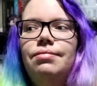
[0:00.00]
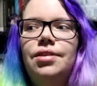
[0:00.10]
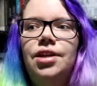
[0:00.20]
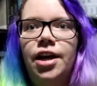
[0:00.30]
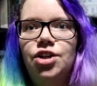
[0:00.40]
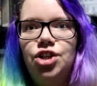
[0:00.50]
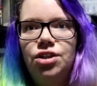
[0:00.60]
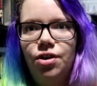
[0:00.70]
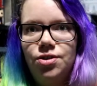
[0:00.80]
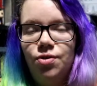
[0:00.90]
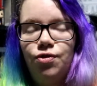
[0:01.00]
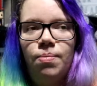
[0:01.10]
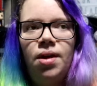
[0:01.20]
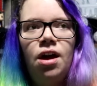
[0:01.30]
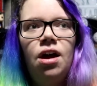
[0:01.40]
yeah, shit goes on from
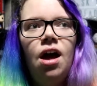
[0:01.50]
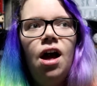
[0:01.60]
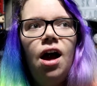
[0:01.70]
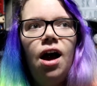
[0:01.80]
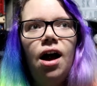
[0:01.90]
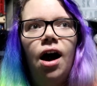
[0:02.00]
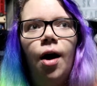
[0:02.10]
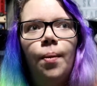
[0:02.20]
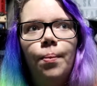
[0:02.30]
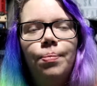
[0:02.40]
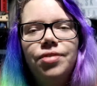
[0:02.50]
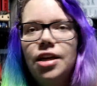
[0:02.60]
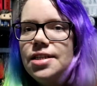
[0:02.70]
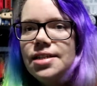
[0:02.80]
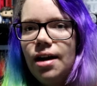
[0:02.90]
there.
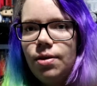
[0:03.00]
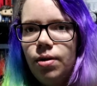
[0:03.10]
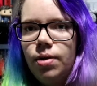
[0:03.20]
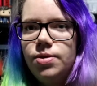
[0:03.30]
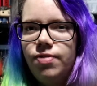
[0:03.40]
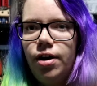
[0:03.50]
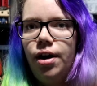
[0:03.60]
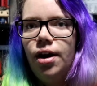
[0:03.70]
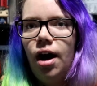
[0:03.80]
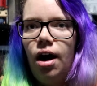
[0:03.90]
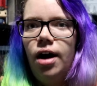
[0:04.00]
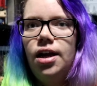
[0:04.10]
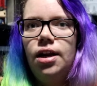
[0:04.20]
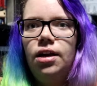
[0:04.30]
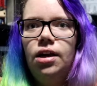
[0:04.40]
This is another one that was very hard
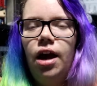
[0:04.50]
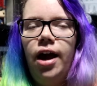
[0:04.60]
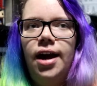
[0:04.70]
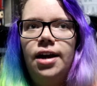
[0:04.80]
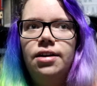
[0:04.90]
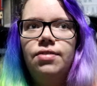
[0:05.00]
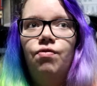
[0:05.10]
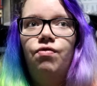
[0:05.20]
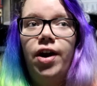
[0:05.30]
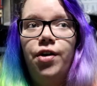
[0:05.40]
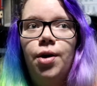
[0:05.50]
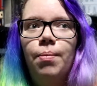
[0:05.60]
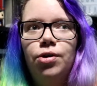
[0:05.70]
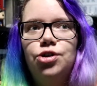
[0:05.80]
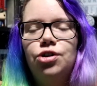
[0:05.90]
hitting and very
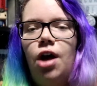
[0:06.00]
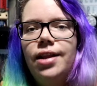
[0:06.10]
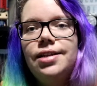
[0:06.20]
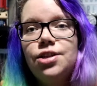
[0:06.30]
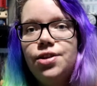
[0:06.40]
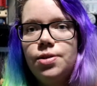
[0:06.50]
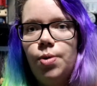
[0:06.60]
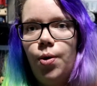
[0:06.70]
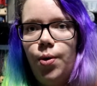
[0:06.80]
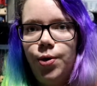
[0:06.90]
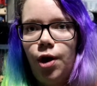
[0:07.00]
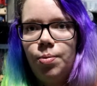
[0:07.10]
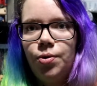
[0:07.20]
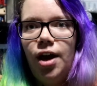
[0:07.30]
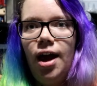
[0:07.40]
emotional. I listened to this one on
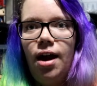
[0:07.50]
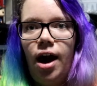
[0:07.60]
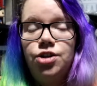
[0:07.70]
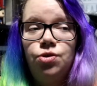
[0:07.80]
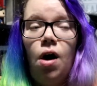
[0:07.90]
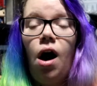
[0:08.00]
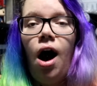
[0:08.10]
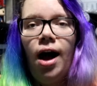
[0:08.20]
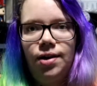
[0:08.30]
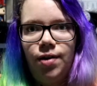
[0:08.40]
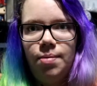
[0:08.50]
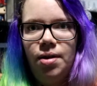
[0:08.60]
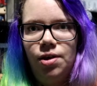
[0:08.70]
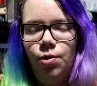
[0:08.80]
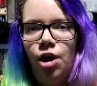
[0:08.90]
audiobook, and I do highly
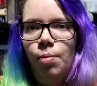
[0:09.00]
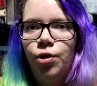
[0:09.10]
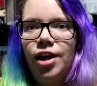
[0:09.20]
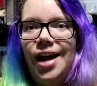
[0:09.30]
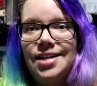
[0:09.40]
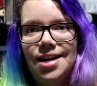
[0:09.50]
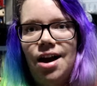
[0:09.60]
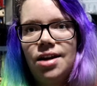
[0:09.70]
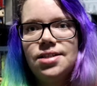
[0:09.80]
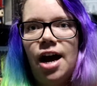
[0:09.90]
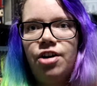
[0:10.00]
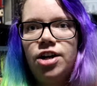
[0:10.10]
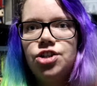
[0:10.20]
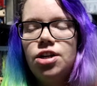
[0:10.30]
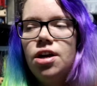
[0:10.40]
recommend the audiobook. It has a cast
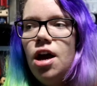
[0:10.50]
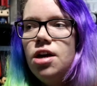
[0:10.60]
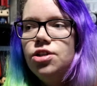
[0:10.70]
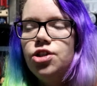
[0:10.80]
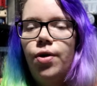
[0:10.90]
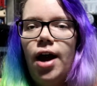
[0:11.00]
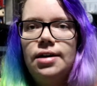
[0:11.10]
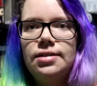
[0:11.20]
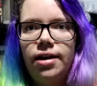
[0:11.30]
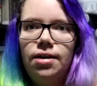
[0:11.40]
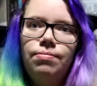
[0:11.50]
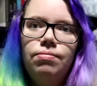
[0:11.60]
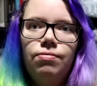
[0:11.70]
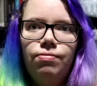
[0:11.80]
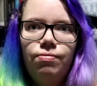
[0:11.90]
narration, so it has like
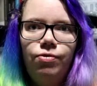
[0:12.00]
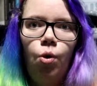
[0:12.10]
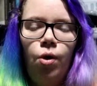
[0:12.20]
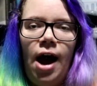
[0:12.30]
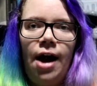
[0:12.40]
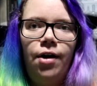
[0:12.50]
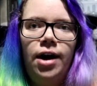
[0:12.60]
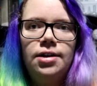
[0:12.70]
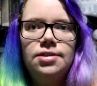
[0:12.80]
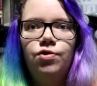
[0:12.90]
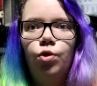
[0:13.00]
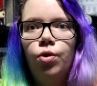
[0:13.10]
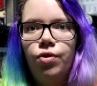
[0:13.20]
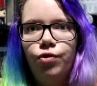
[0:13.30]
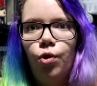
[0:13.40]
four narrators for
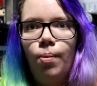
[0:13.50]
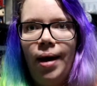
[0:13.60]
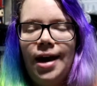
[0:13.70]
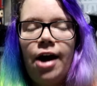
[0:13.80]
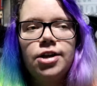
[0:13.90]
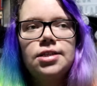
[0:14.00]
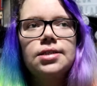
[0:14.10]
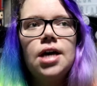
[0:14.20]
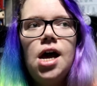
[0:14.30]
the four main characters.